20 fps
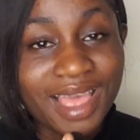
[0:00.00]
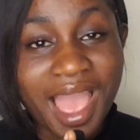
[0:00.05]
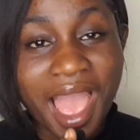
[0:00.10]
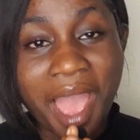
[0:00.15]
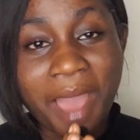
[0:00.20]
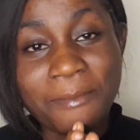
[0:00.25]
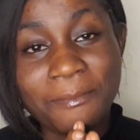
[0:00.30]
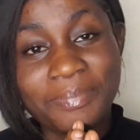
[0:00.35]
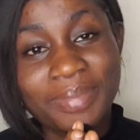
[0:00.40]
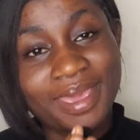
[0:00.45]

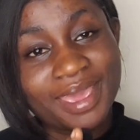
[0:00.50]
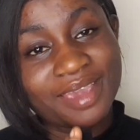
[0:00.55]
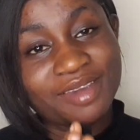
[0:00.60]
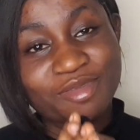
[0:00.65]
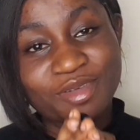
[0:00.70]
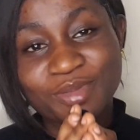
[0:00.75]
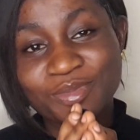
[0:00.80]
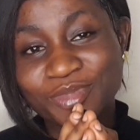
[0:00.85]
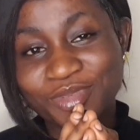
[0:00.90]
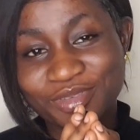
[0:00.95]
I beg,
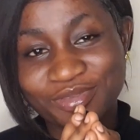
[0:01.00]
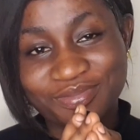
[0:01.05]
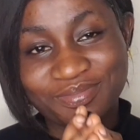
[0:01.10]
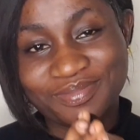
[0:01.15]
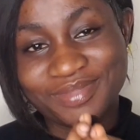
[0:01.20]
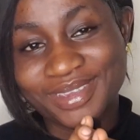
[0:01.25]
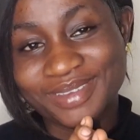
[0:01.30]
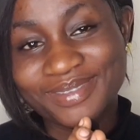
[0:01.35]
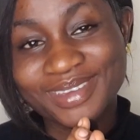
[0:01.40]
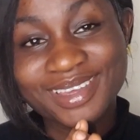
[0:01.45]
remove
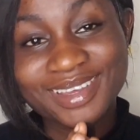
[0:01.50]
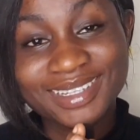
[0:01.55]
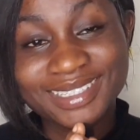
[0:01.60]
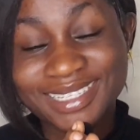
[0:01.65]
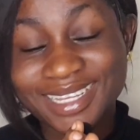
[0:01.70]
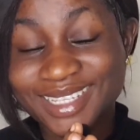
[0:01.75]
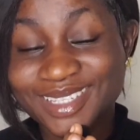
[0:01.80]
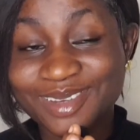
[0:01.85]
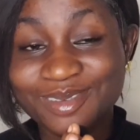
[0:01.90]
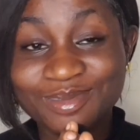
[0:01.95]
me, because
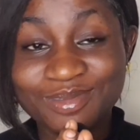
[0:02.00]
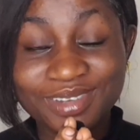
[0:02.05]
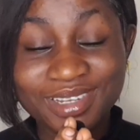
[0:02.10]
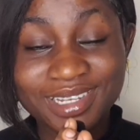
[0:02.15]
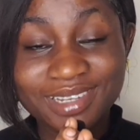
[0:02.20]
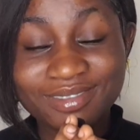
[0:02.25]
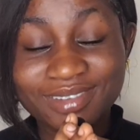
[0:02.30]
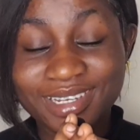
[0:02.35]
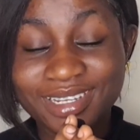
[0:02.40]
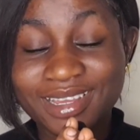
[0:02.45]
there are some
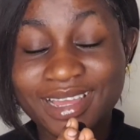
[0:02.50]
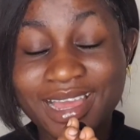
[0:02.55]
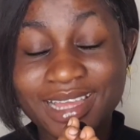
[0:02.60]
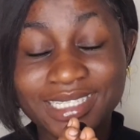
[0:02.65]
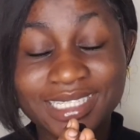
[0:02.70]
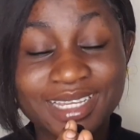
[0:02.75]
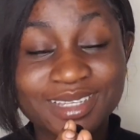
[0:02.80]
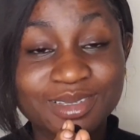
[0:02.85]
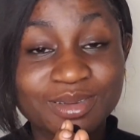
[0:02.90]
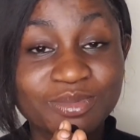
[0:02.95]

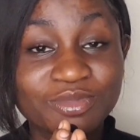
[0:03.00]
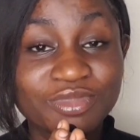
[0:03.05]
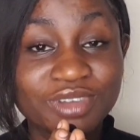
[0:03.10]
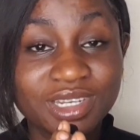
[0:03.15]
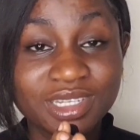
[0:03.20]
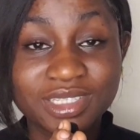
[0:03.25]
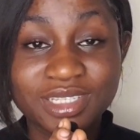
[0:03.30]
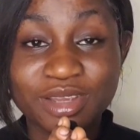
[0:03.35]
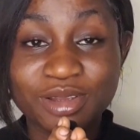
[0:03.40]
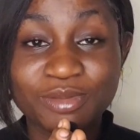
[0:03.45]

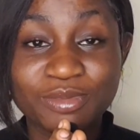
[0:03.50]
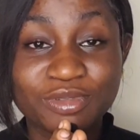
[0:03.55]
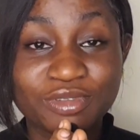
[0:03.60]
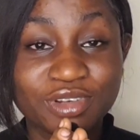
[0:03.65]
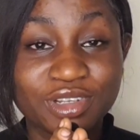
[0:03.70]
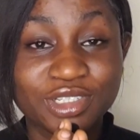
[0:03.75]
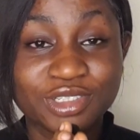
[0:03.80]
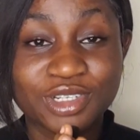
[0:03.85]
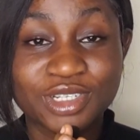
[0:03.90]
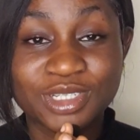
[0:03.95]
really terrible
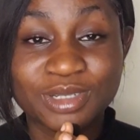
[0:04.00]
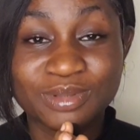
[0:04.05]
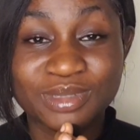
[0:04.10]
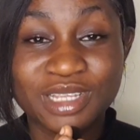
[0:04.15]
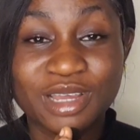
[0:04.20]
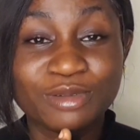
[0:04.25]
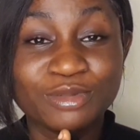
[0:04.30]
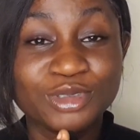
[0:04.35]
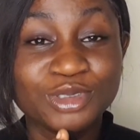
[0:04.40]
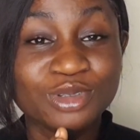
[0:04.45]
relationships
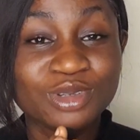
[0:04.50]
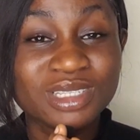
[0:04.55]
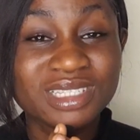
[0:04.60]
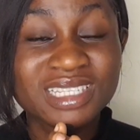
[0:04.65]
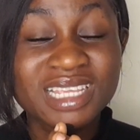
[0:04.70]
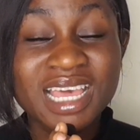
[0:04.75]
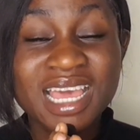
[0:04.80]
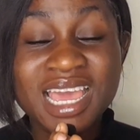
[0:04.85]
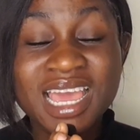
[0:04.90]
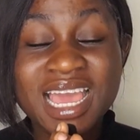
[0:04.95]
that will
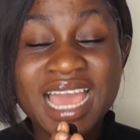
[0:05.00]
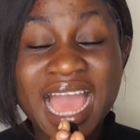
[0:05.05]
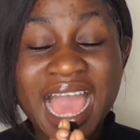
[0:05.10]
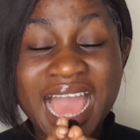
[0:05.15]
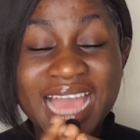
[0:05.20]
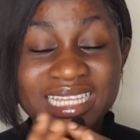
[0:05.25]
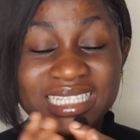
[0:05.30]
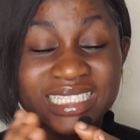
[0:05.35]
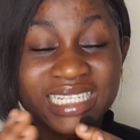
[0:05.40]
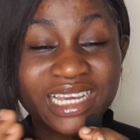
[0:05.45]
just
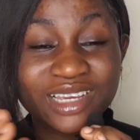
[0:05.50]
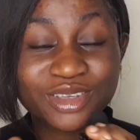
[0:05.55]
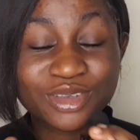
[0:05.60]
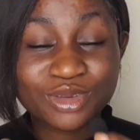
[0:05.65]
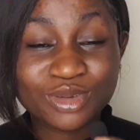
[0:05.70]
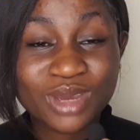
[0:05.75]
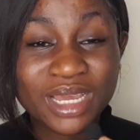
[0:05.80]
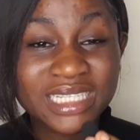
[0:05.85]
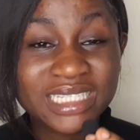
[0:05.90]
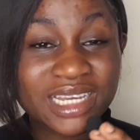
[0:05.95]

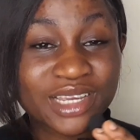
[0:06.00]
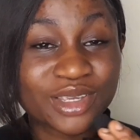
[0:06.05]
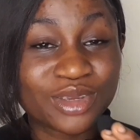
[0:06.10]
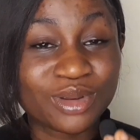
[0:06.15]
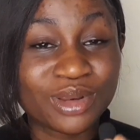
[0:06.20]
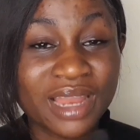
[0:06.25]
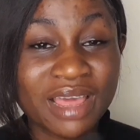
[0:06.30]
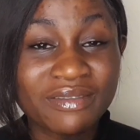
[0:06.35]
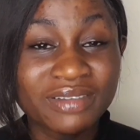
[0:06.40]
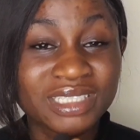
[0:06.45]
hijack you, hijack
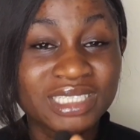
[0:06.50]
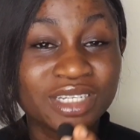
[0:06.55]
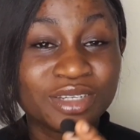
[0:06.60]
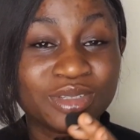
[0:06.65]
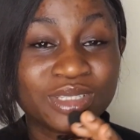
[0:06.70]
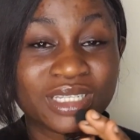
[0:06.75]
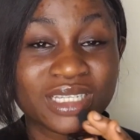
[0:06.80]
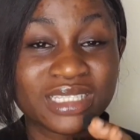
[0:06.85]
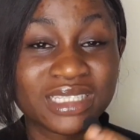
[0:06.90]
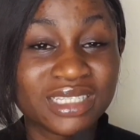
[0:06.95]
your life, hijack
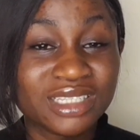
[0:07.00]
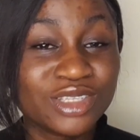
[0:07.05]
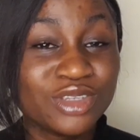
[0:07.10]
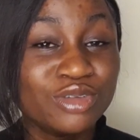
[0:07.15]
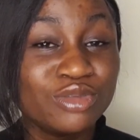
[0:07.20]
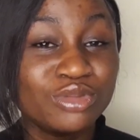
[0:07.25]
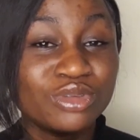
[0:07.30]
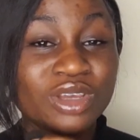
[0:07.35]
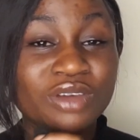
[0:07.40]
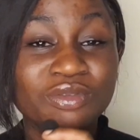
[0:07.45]
your destiny.
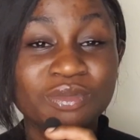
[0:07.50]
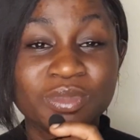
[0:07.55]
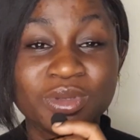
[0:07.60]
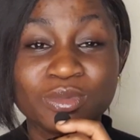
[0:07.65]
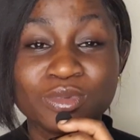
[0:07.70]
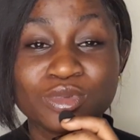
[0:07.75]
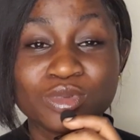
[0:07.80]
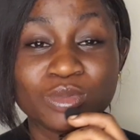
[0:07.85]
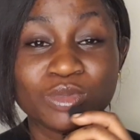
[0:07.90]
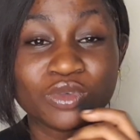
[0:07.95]
You'll not even be
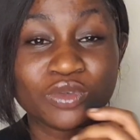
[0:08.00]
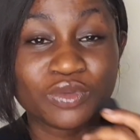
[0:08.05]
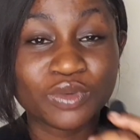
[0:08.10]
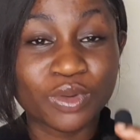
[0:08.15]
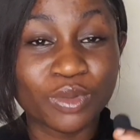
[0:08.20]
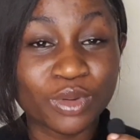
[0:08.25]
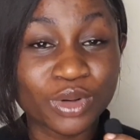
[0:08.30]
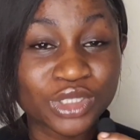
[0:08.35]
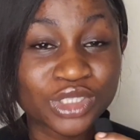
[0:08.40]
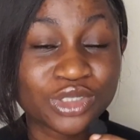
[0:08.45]
able to move
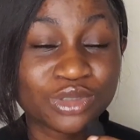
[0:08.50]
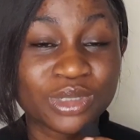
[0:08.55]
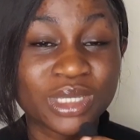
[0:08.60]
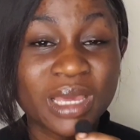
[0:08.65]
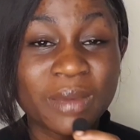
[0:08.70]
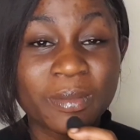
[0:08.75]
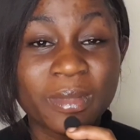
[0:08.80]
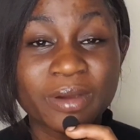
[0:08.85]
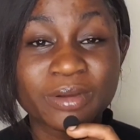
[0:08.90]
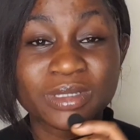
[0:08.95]
forward. You
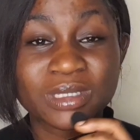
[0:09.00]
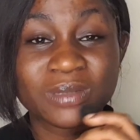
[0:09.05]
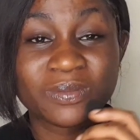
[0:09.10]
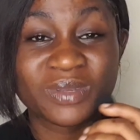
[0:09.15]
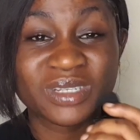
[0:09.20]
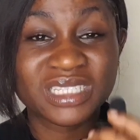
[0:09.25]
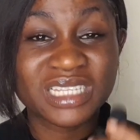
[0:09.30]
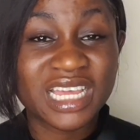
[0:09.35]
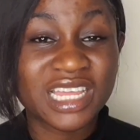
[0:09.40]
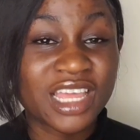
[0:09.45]
get married to the
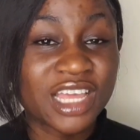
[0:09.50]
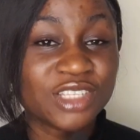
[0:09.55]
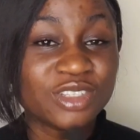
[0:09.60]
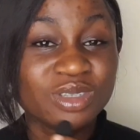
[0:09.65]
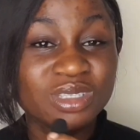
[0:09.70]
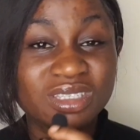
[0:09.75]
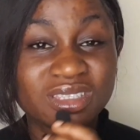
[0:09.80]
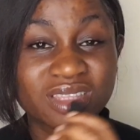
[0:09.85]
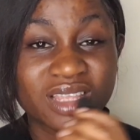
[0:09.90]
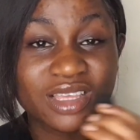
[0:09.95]
person and you're
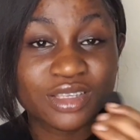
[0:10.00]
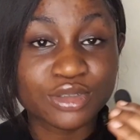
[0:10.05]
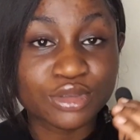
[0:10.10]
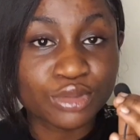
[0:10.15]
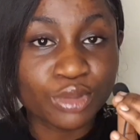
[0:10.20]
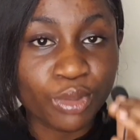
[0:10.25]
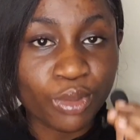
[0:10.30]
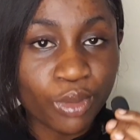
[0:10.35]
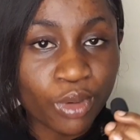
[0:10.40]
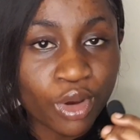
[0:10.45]
just there
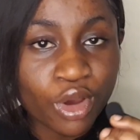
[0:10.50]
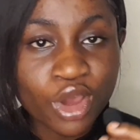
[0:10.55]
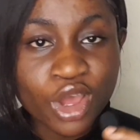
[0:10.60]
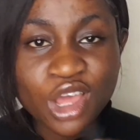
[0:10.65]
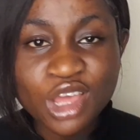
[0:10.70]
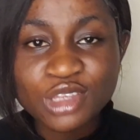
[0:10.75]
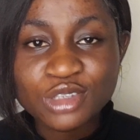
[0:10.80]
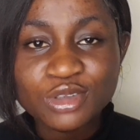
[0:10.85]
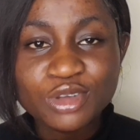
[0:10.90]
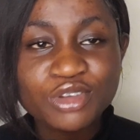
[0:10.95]
stuck.
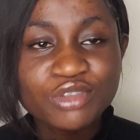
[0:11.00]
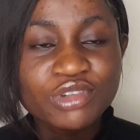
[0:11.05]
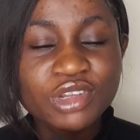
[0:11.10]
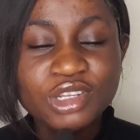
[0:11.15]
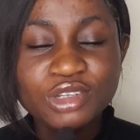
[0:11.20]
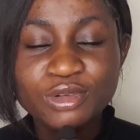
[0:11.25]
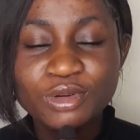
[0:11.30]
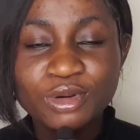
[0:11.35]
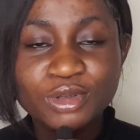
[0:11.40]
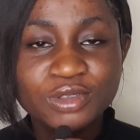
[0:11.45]
So you
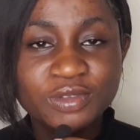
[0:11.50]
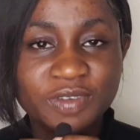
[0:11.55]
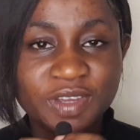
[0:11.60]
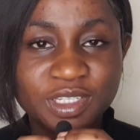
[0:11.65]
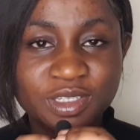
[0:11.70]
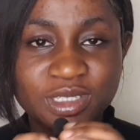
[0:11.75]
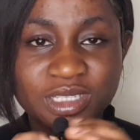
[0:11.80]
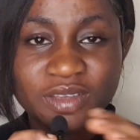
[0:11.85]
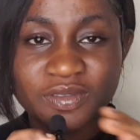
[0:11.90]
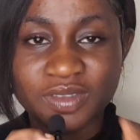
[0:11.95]
really don't want to
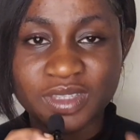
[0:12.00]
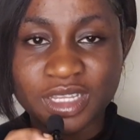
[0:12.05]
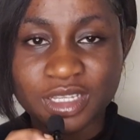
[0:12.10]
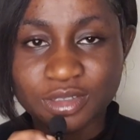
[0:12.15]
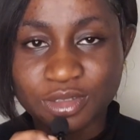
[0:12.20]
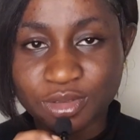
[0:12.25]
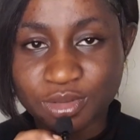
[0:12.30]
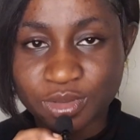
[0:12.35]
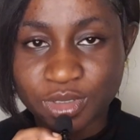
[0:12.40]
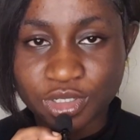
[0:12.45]
find yourself in that
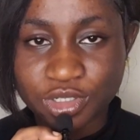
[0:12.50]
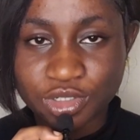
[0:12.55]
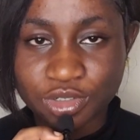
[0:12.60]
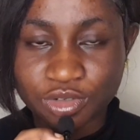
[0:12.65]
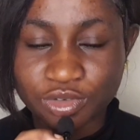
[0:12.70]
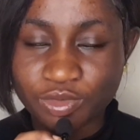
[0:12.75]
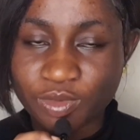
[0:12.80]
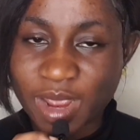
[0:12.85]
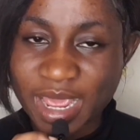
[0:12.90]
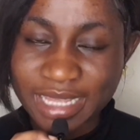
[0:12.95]

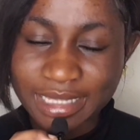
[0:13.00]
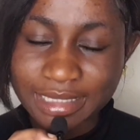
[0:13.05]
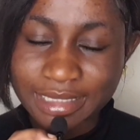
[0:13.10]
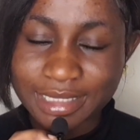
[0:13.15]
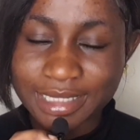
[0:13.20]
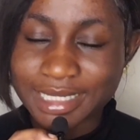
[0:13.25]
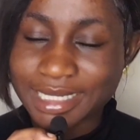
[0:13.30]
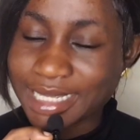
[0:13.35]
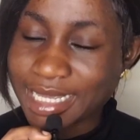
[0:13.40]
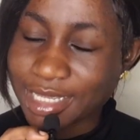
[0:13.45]
situation,
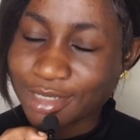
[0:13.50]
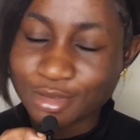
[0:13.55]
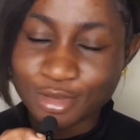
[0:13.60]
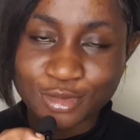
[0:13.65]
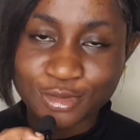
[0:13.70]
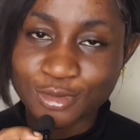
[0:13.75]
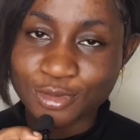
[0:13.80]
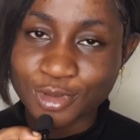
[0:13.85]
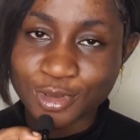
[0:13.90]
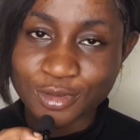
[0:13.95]
right? Yes,
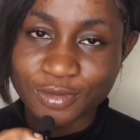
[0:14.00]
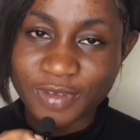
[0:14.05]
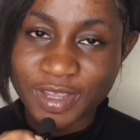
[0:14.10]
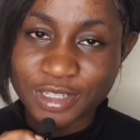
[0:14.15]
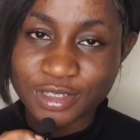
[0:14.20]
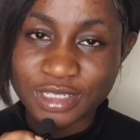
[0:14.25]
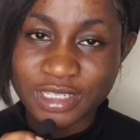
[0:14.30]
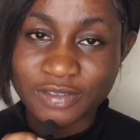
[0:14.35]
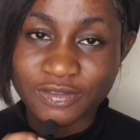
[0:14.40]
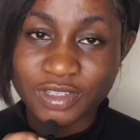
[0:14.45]
you don't want to
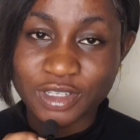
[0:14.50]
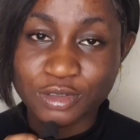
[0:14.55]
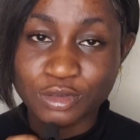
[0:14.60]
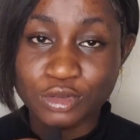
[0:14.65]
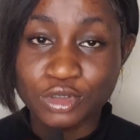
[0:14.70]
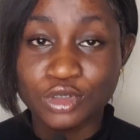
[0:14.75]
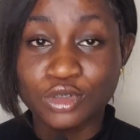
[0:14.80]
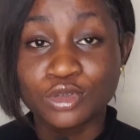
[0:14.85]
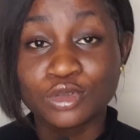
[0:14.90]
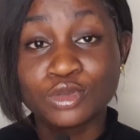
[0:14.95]
find yourself in that
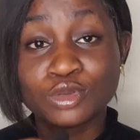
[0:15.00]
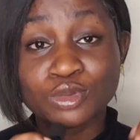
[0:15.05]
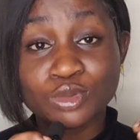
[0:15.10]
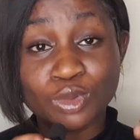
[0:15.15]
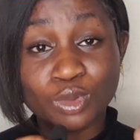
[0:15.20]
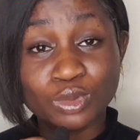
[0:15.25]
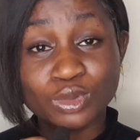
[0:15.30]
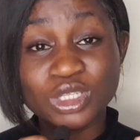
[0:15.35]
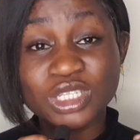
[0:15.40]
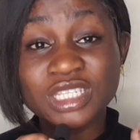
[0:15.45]
situation.
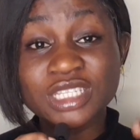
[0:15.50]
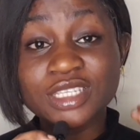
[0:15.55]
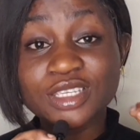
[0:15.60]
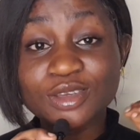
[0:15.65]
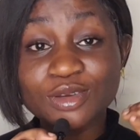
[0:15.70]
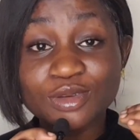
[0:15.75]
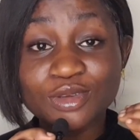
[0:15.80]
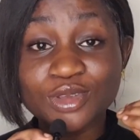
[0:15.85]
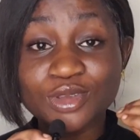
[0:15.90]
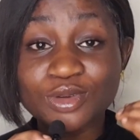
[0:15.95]
So
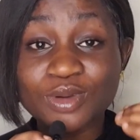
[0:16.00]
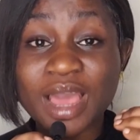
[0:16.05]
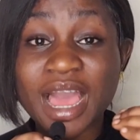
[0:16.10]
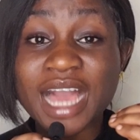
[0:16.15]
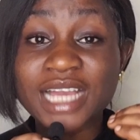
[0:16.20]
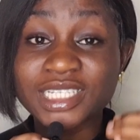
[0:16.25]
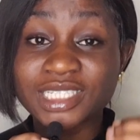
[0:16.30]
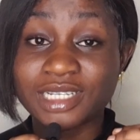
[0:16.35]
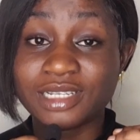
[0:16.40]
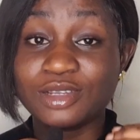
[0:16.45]
till you
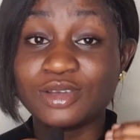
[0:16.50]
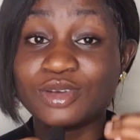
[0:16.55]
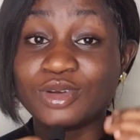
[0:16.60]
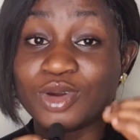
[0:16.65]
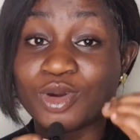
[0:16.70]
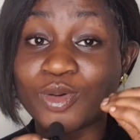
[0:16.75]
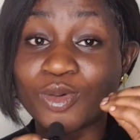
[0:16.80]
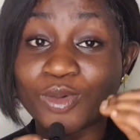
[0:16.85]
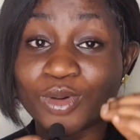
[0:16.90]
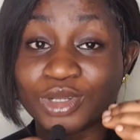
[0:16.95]
actually
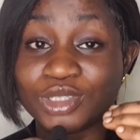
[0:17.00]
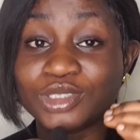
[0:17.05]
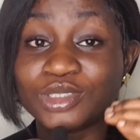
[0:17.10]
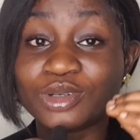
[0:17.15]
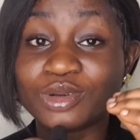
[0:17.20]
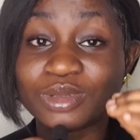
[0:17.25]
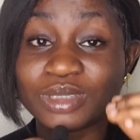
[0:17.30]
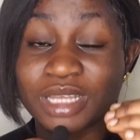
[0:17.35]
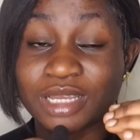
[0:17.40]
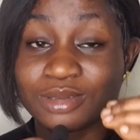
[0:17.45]
go on
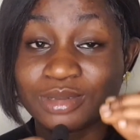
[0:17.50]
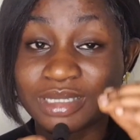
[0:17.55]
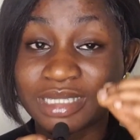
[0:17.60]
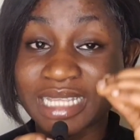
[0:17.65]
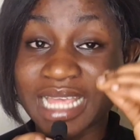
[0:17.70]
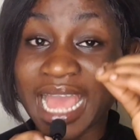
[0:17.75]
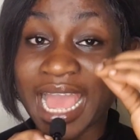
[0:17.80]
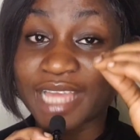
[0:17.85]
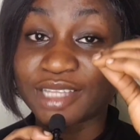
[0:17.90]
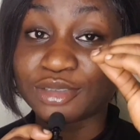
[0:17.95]
the altar to
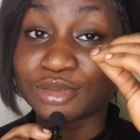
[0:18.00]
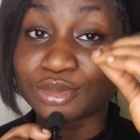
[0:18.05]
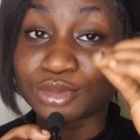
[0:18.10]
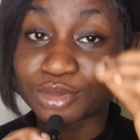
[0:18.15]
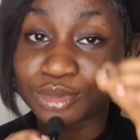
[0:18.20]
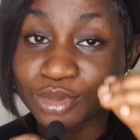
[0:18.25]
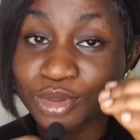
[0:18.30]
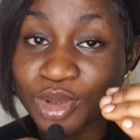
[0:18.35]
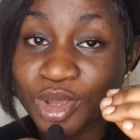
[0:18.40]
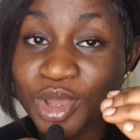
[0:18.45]
say I
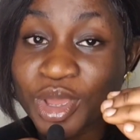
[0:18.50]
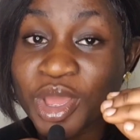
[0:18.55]
do,